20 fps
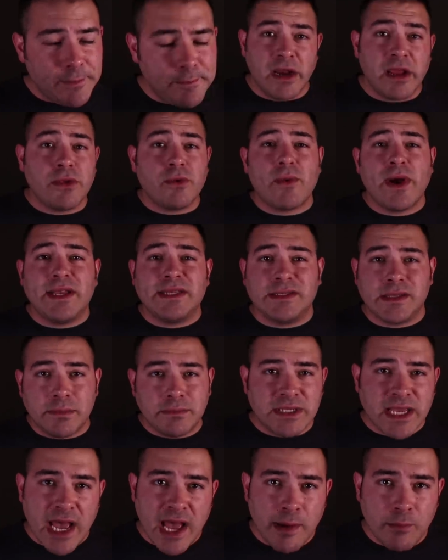But either way,
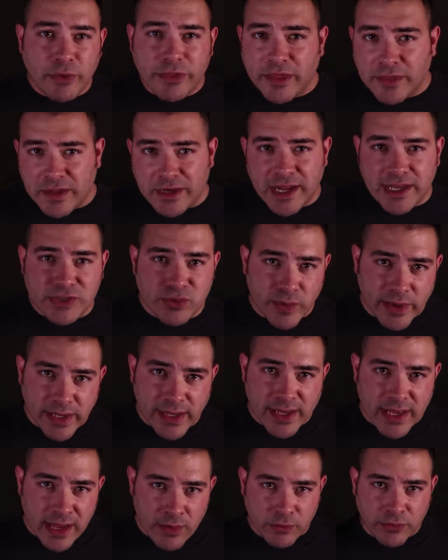sometime within the next
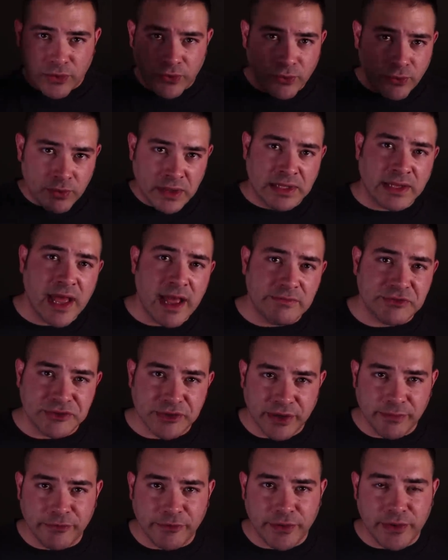week, I will do a live
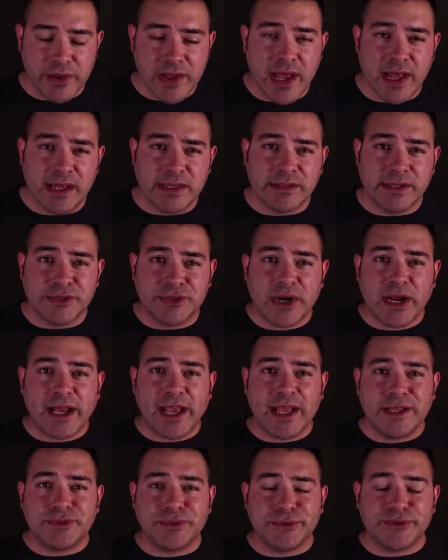stream for you guys and try to
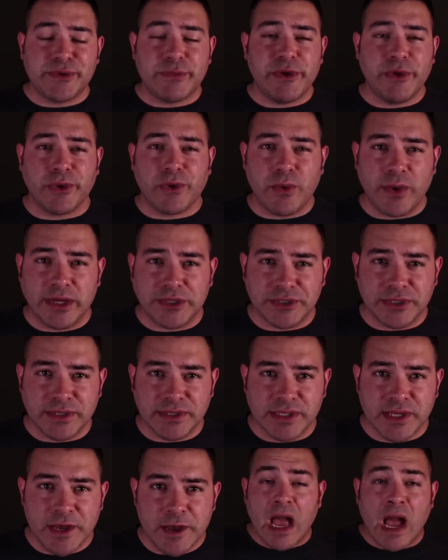answer some of your questions.